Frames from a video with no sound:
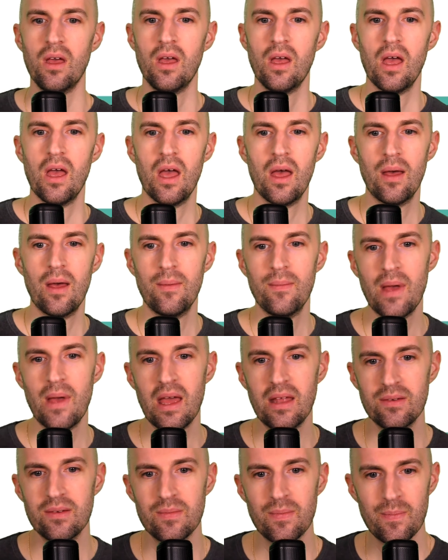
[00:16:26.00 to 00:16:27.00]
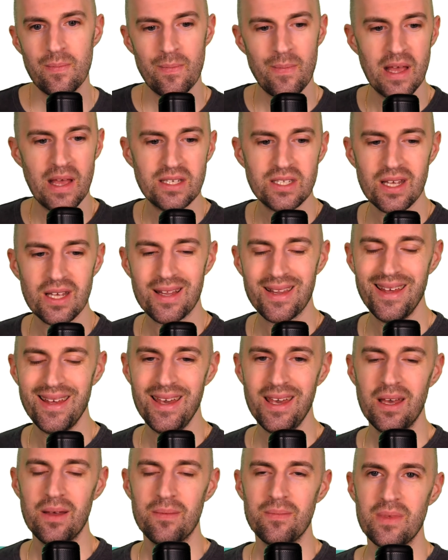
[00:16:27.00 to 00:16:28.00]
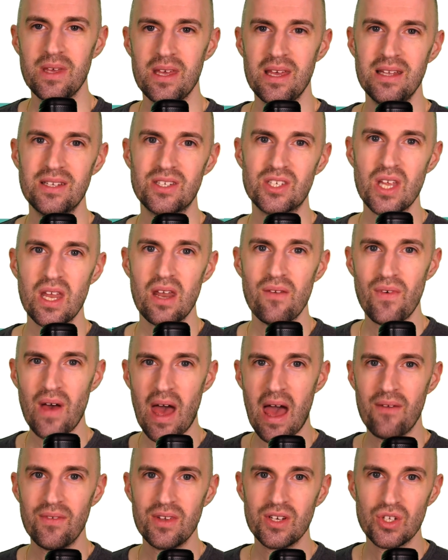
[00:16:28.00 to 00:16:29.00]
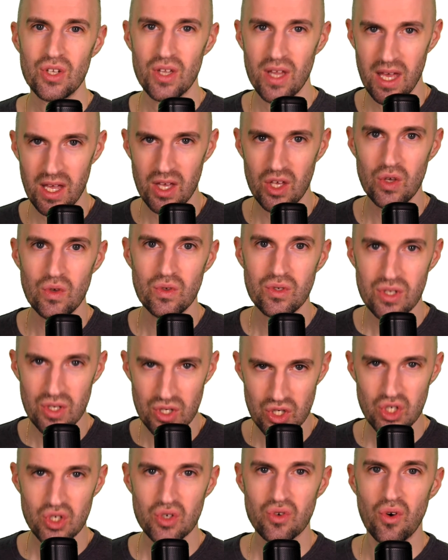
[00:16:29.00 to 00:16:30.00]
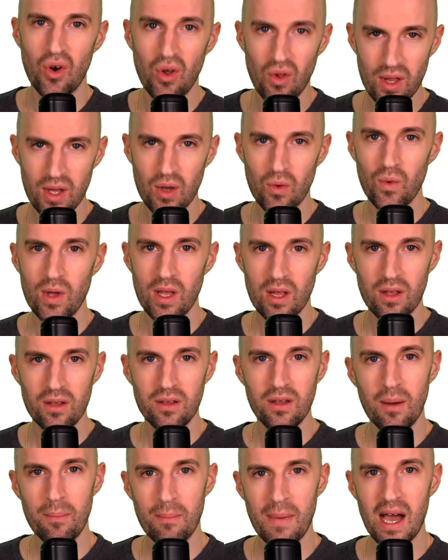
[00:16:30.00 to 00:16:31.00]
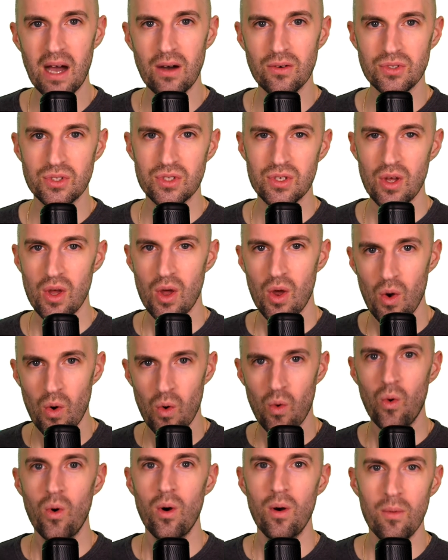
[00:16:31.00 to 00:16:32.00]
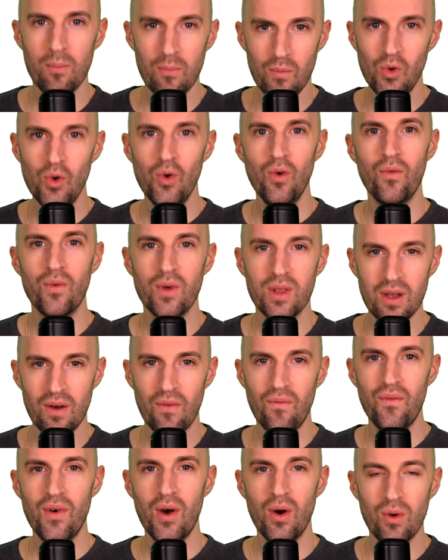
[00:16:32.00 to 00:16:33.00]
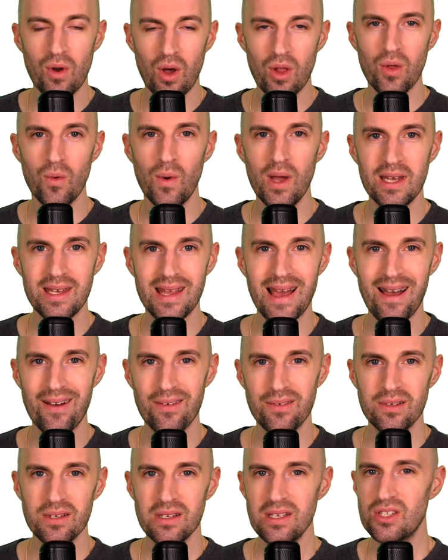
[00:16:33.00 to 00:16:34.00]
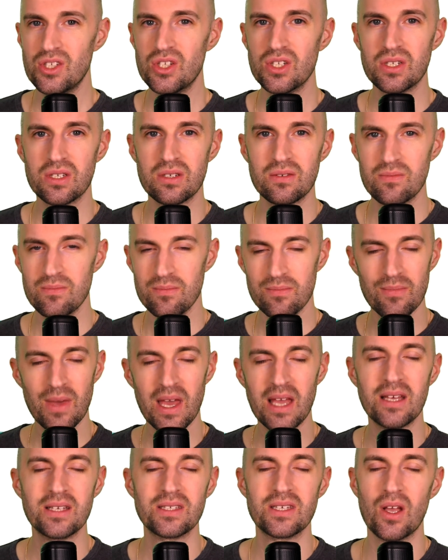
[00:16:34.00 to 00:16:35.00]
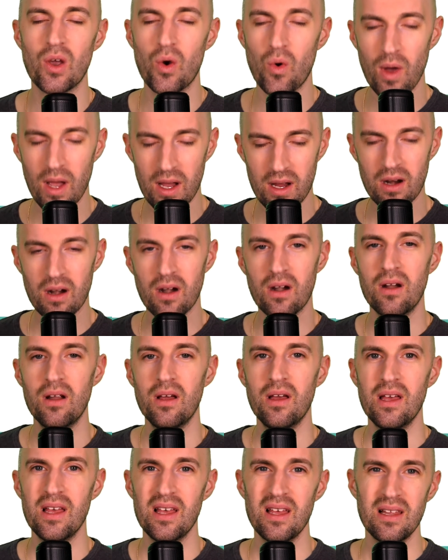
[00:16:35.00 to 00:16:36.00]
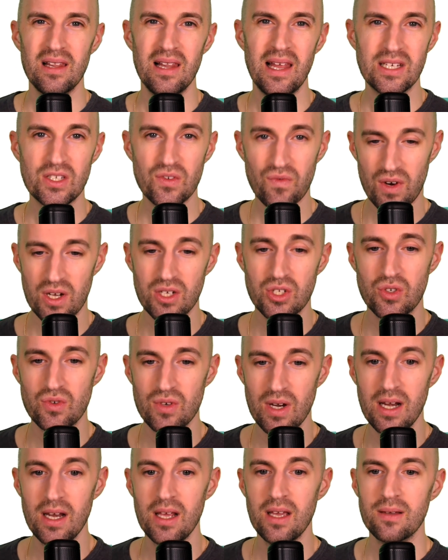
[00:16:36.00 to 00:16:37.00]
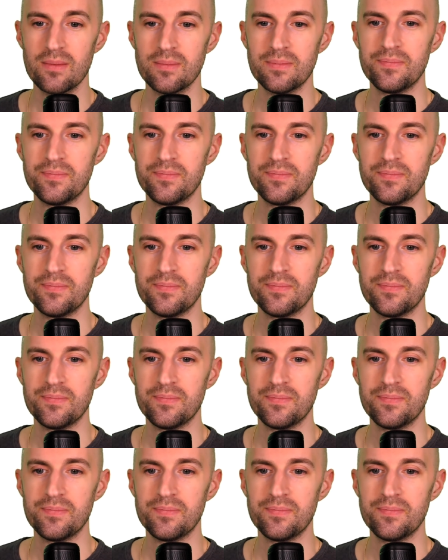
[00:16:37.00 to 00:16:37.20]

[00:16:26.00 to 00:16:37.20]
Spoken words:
And basically, instead of having to use their scrolling wheel on their mouse or move with their phone all the way down, it just makes it quicker, less frustrating.